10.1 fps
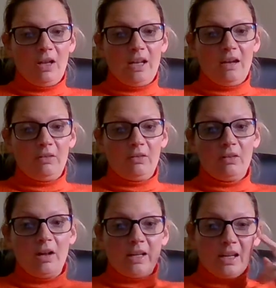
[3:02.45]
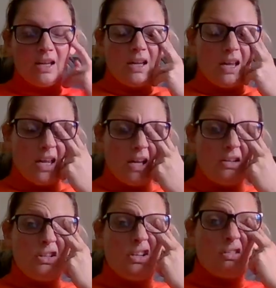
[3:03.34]
certain areas, like
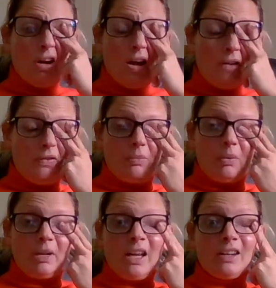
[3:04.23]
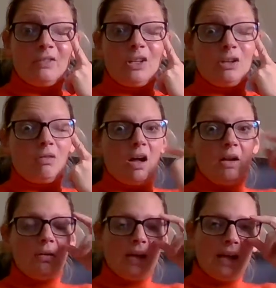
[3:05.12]
Nero, if you've probably heard of
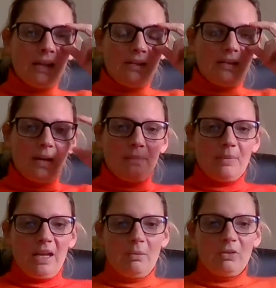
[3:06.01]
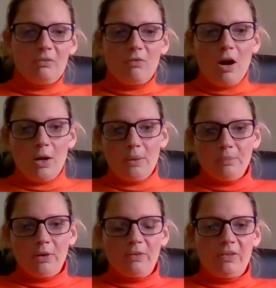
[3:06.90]
Nero, and he was in
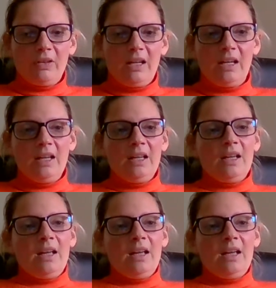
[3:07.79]
Rome, obviously,